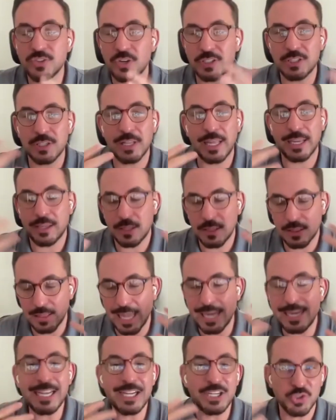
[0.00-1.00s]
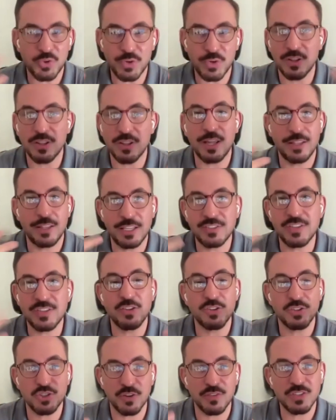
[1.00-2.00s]
You can start to, like Lending Tree
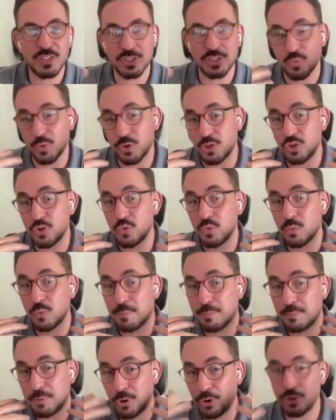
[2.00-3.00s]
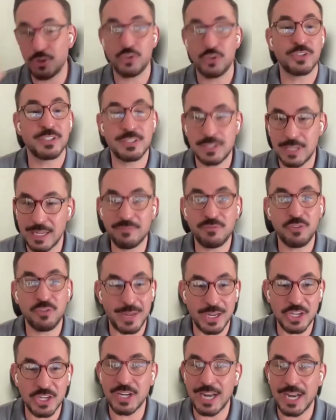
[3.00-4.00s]
and these other services where you put your
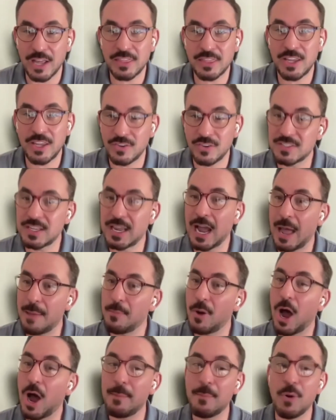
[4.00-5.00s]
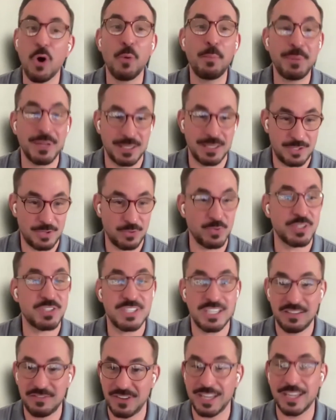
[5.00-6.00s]
information out there and say, I'm open
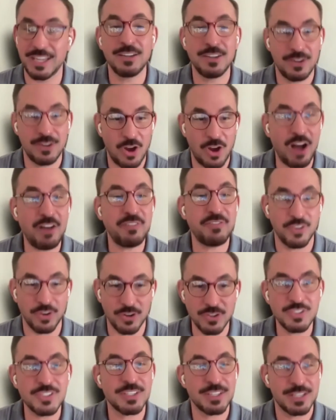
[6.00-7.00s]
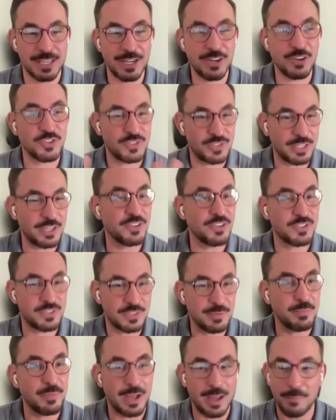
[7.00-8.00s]
to receiving offers.
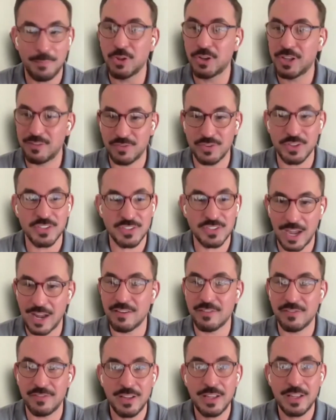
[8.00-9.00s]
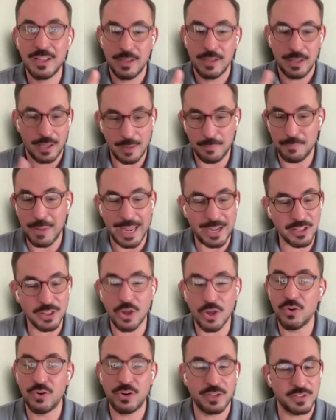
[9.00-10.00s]
Here's some, I'm looking for this kind of a
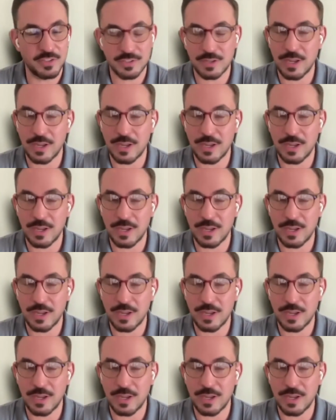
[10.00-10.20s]
bank